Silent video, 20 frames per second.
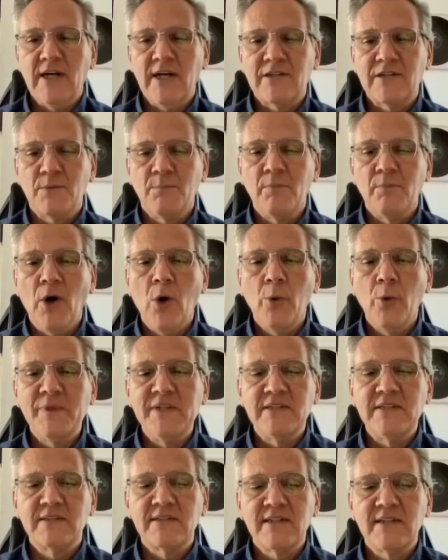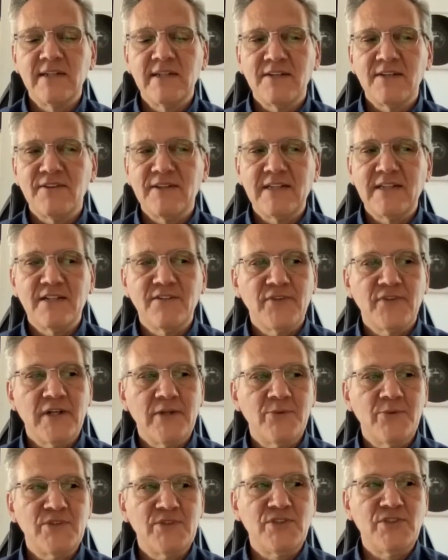at the moment. And I think if I
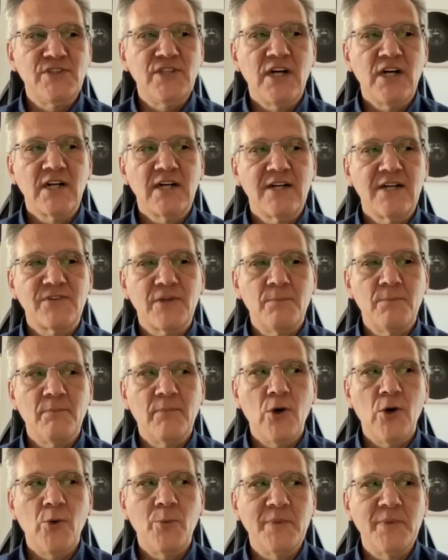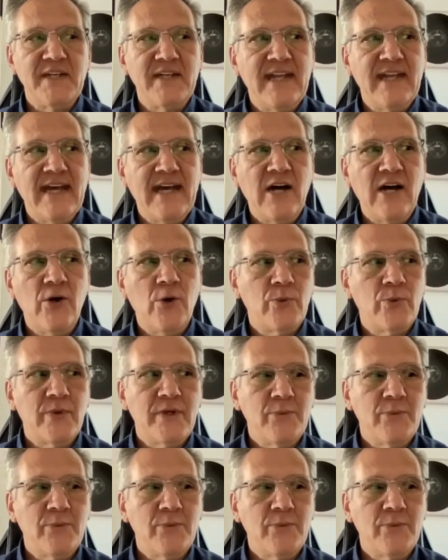was young at the moment now,